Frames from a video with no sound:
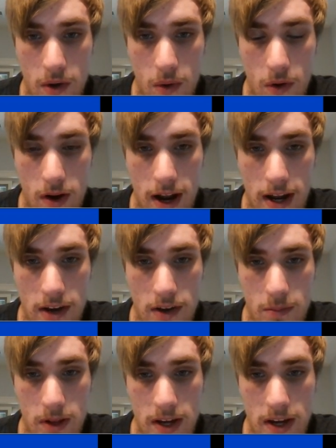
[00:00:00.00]
or I
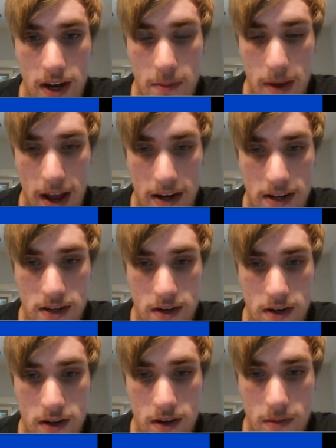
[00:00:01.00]
can play knight back
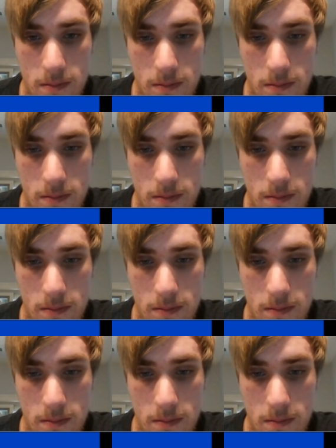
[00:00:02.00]
to